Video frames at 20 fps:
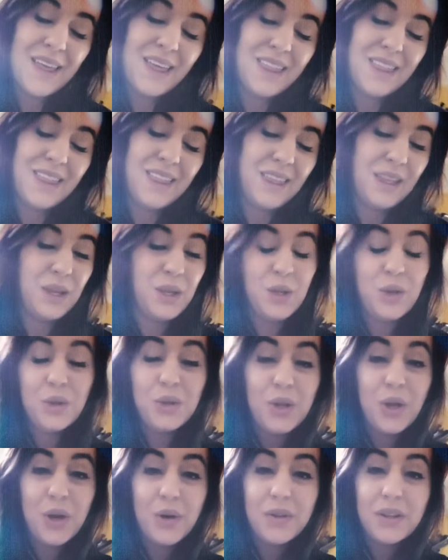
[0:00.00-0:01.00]
then you'll
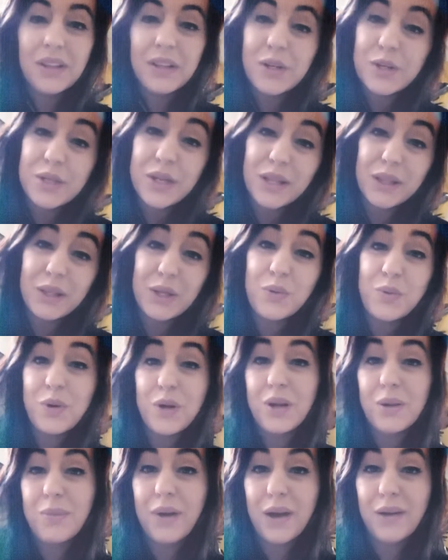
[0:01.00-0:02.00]
know that there's nothing to
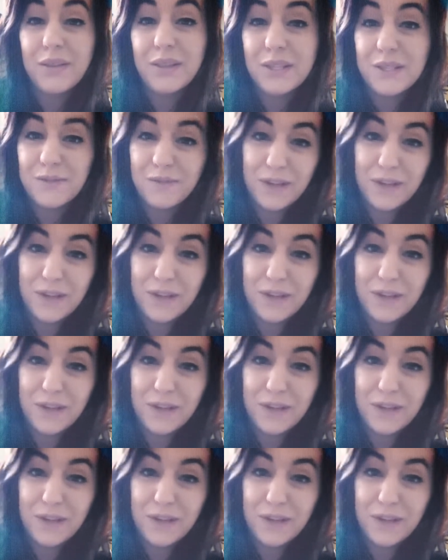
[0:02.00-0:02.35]
worry about in this